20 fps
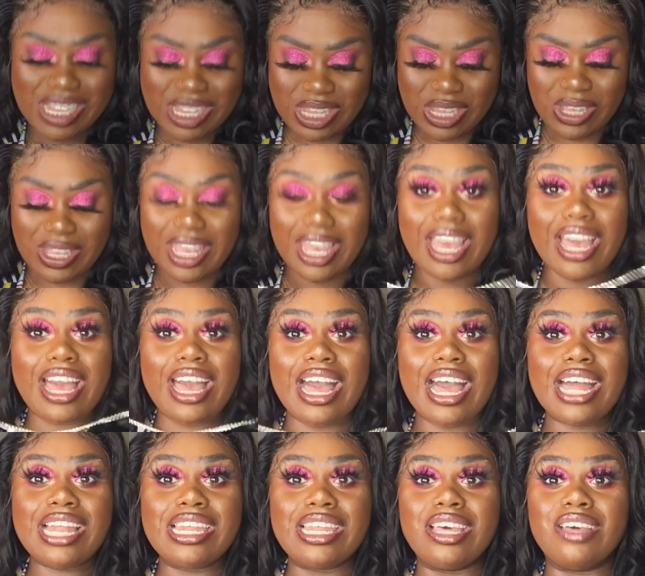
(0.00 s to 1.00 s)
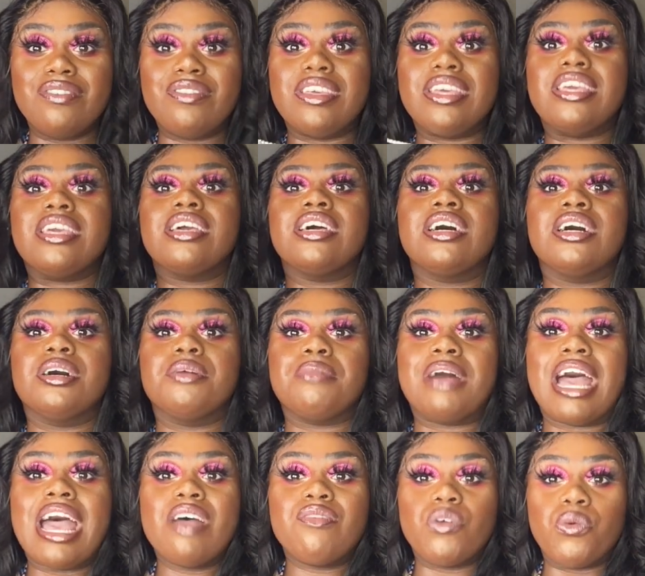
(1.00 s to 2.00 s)
So yeah, I love it.
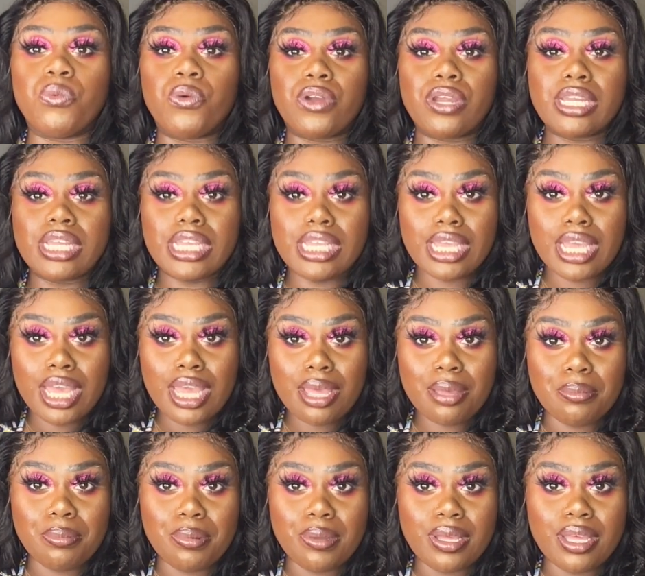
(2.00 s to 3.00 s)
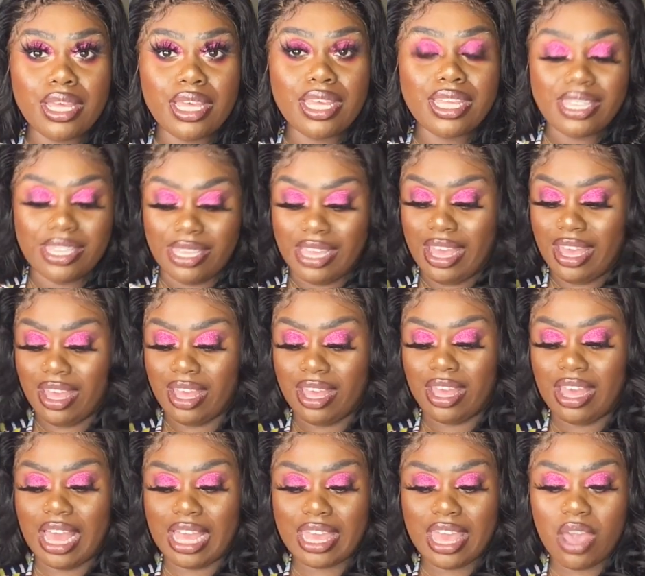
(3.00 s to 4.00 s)
I haven't worn it yet, but
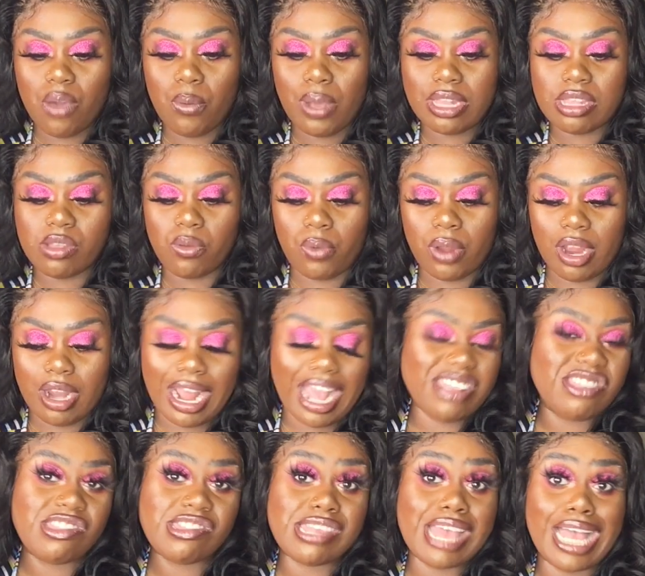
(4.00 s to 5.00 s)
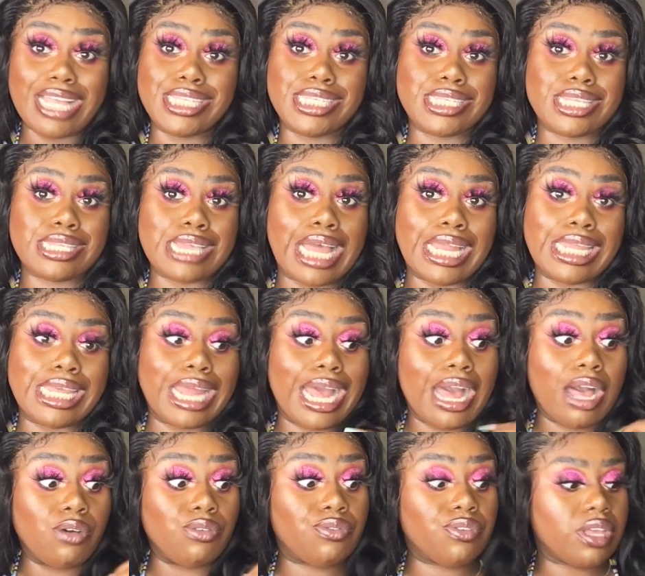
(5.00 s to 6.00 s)
yeah, I can't wait to wear it. I need
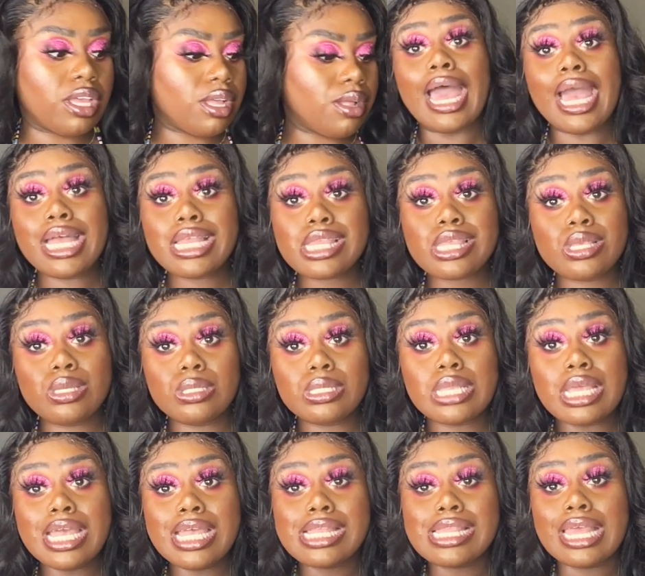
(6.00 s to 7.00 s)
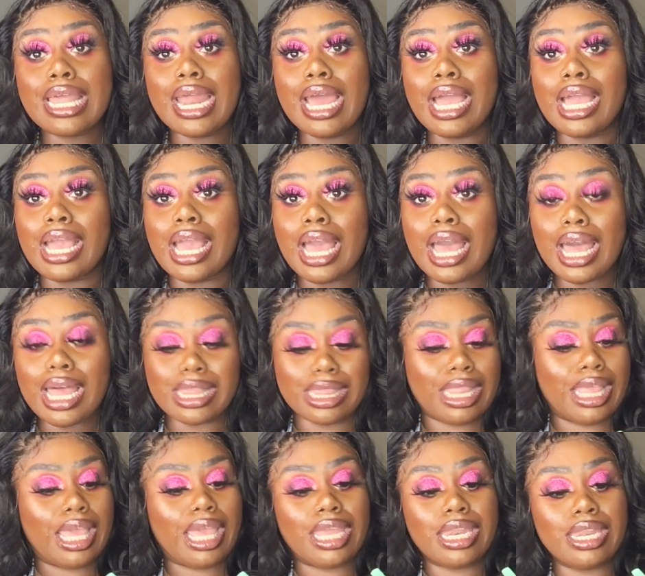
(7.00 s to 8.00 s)
an outfit. That's two things that I
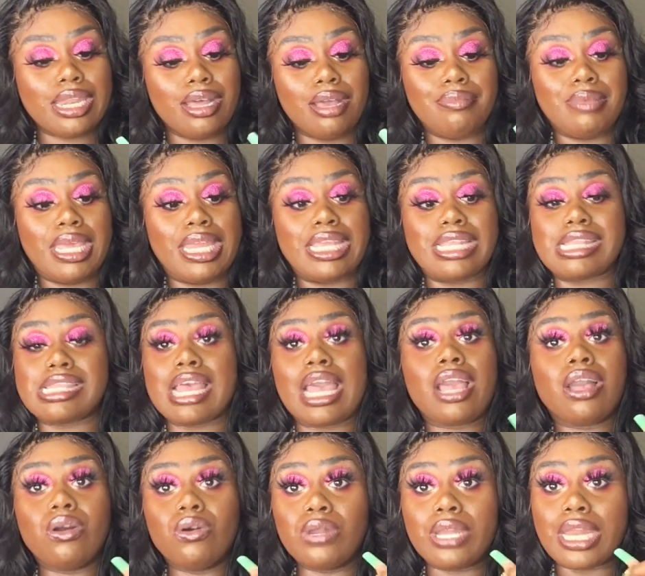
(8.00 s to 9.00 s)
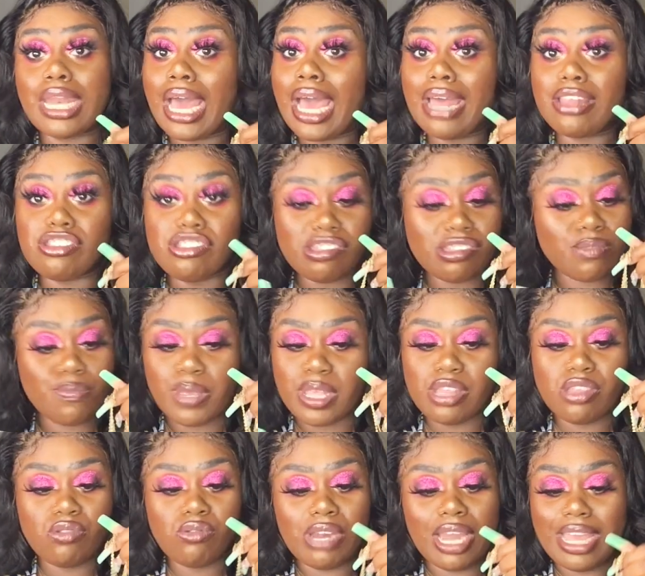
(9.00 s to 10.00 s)
got that ended up getting tangled, and I've just
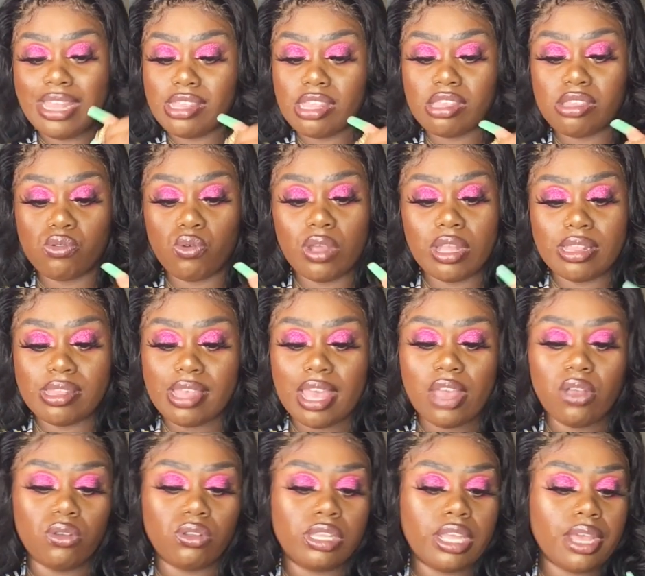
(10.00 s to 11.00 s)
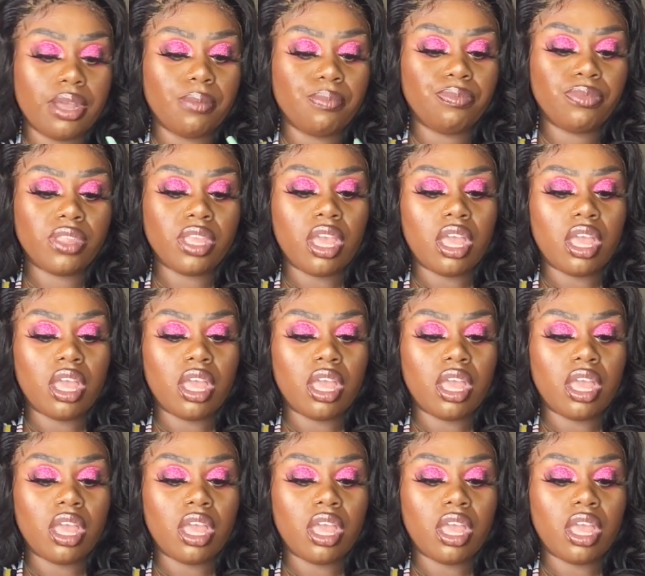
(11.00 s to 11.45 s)
been too lazy to untangle them.